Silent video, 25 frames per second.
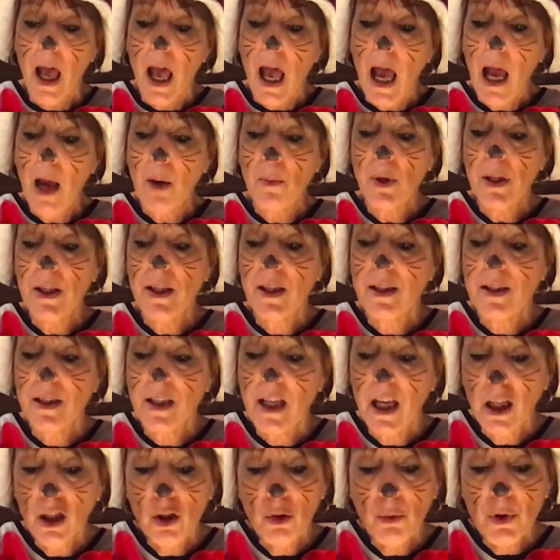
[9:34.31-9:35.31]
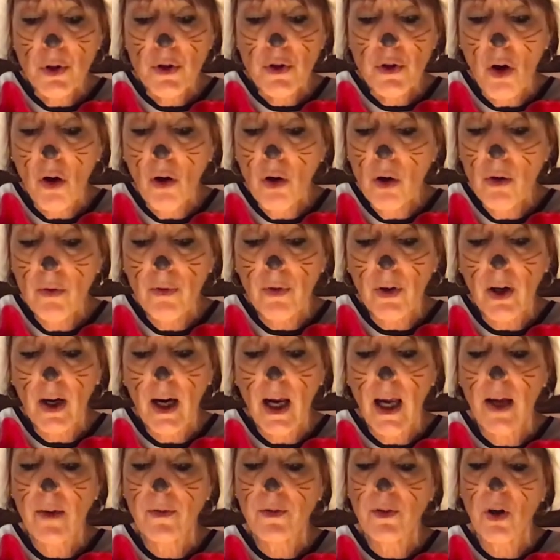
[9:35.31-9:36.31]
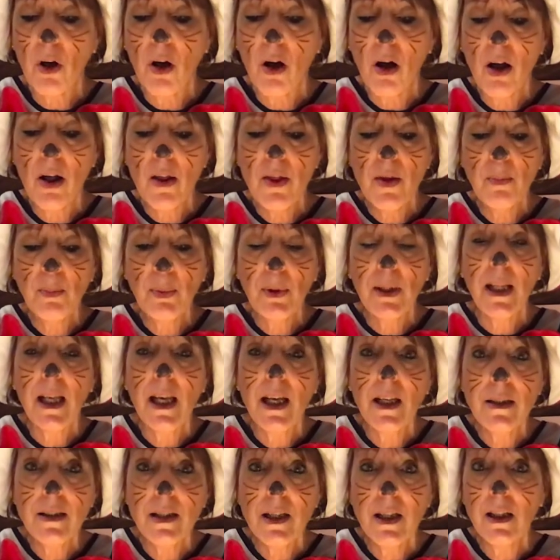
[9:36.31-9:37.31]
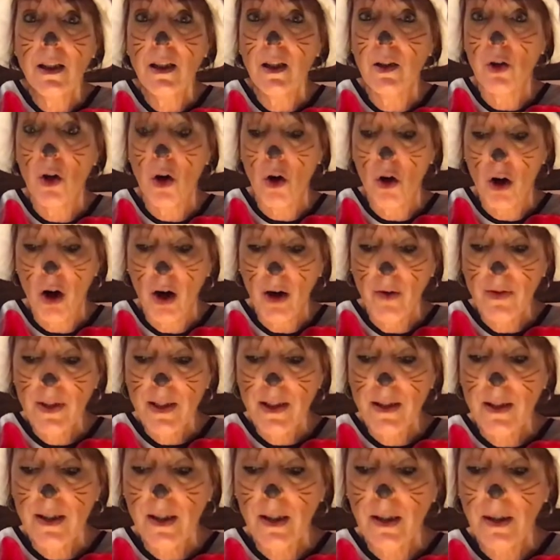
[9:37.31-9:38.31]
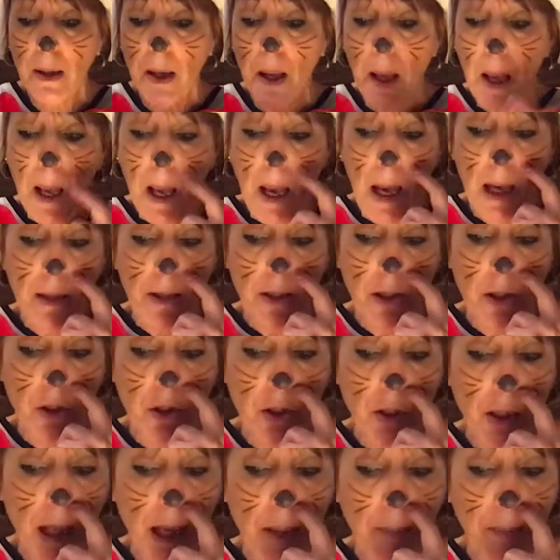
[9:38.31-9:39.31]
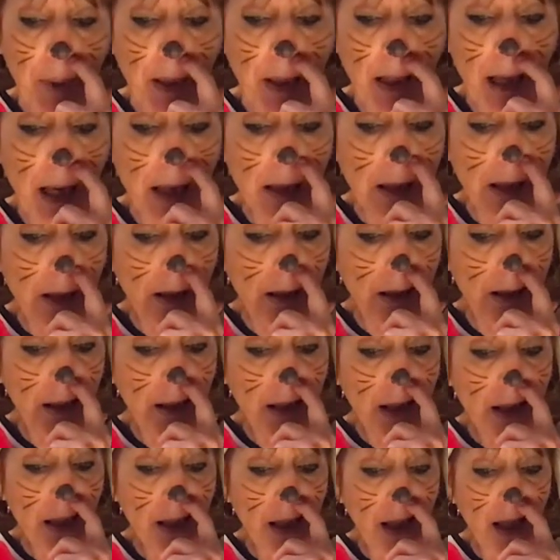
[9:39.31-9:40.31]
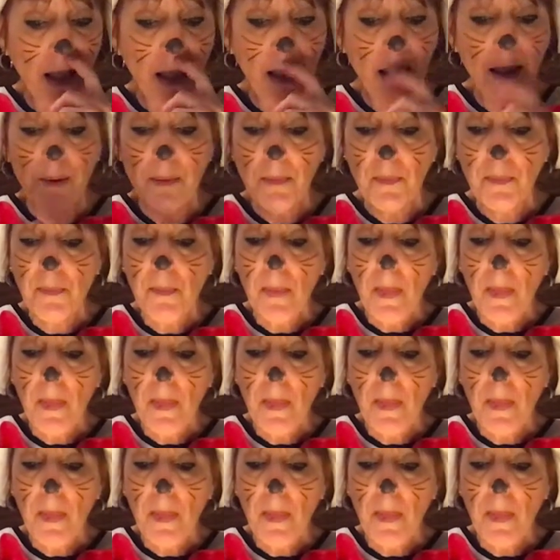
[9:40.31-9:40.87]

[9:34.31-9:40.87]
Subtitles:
And when the Seder was over, after all the planting and the harvesting and the schlepping and the cleaning